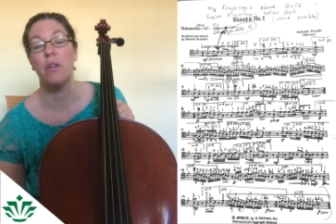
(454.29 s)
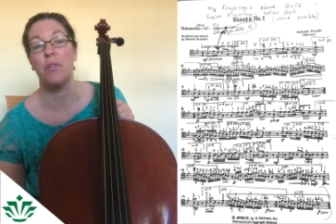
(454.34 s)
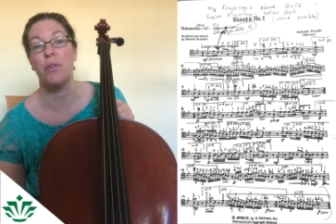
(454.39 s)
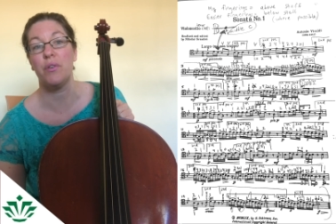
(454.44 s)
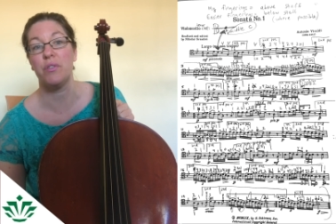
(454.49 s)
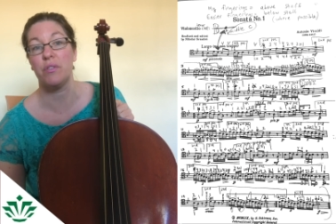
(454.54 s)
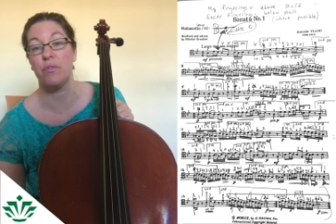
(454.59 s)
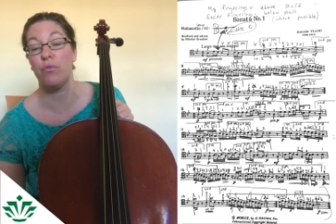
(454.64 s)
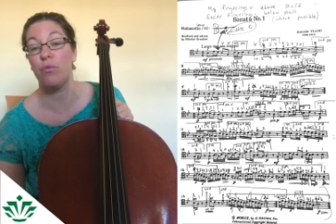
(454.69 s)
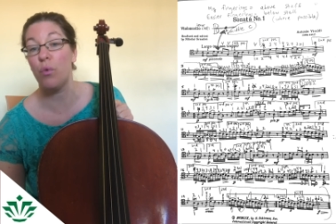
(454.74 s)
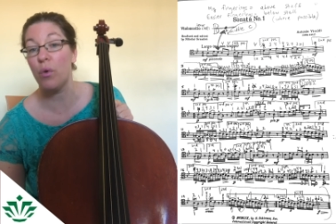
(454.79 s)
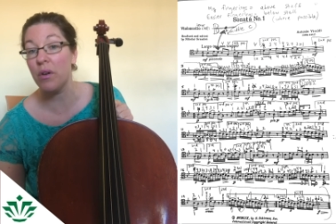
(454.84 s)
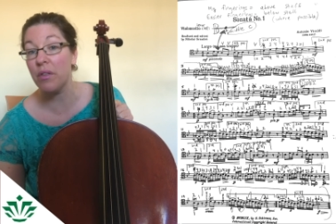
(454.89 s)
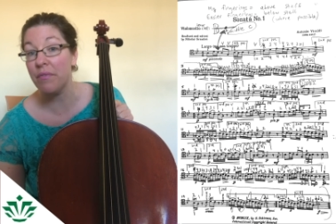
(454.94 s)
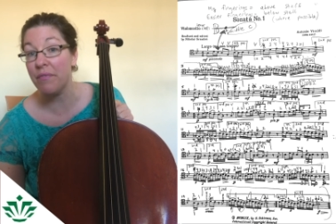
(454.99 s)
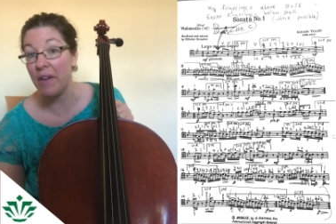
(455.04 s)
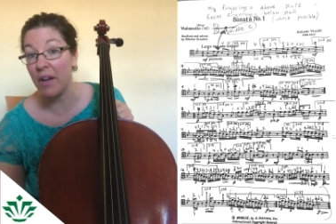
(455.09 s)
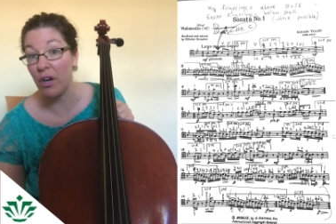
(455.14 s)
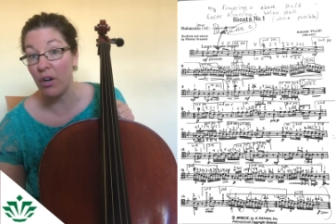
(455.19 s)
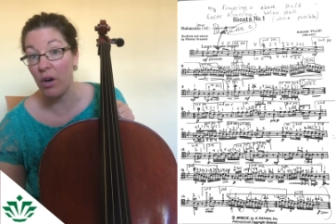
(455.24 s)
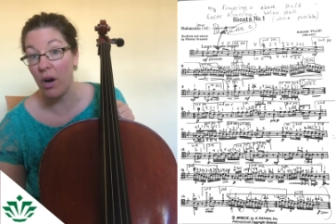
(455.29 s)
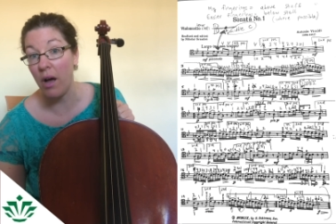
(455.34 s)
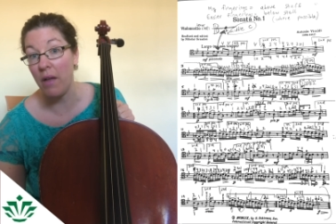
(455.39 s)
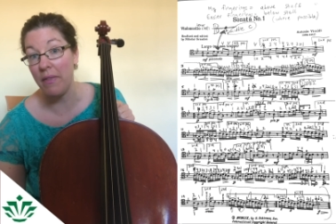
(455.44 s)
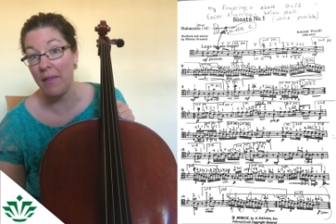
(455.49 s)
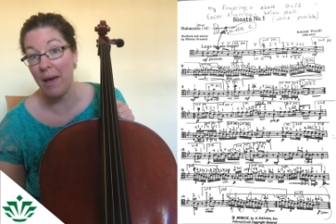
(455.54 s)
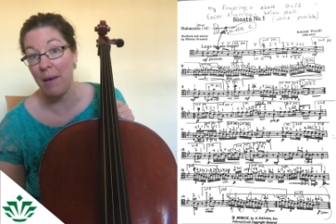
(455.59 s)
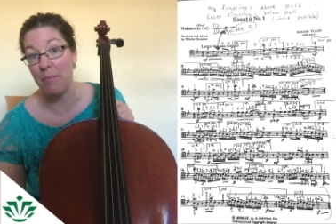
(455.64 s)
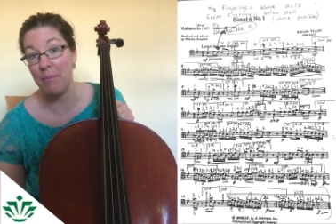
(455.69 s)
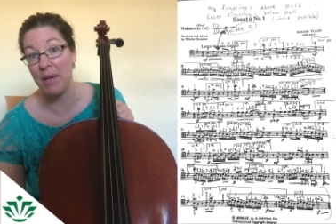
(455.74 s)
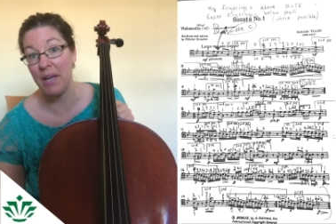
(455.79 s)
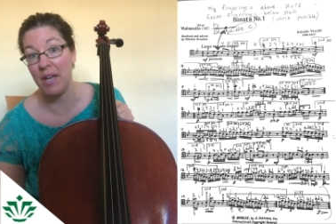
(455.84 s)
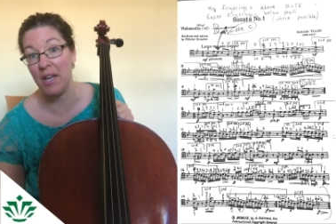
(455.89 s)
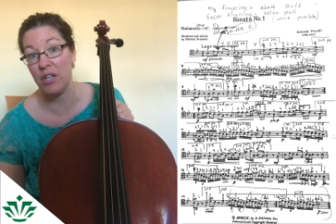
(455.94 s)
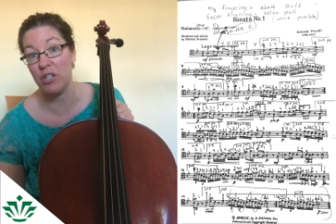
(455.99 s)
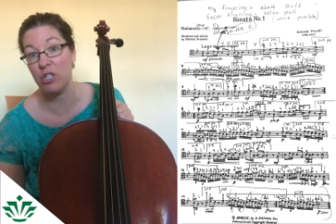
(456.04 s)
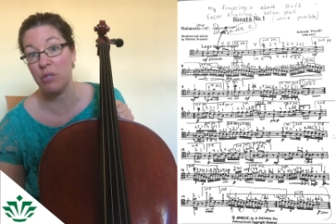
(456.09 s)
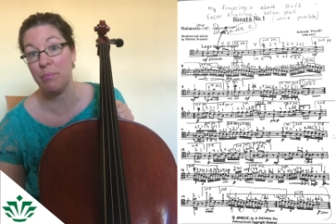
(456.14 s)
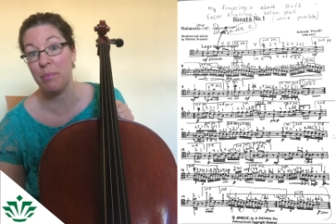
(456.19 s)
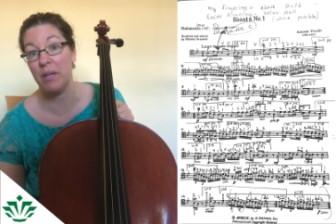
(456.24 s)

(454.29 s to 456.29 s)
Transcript: There's a 4th finger on that pitch,